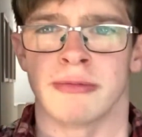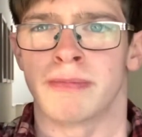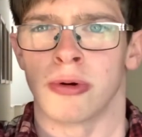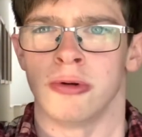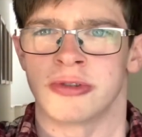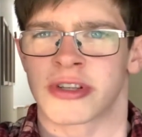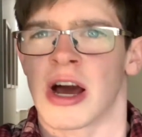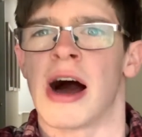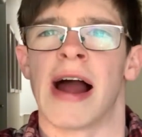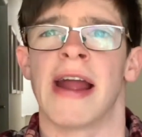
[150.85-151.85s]
blue
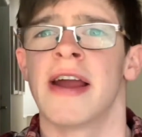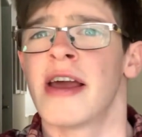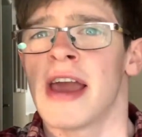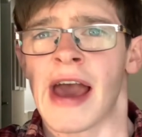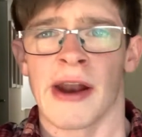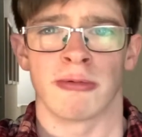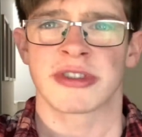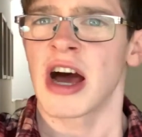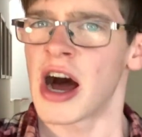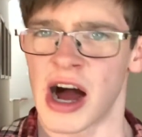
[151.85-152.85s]
sky, and it
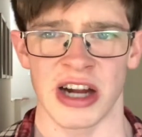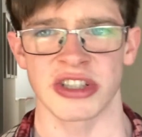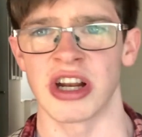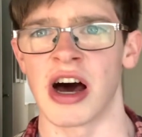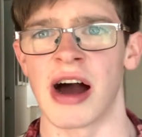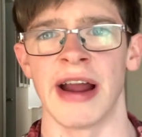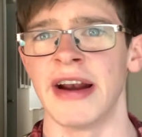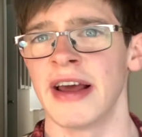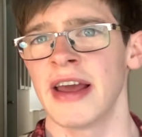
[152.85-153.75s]
was harsh light,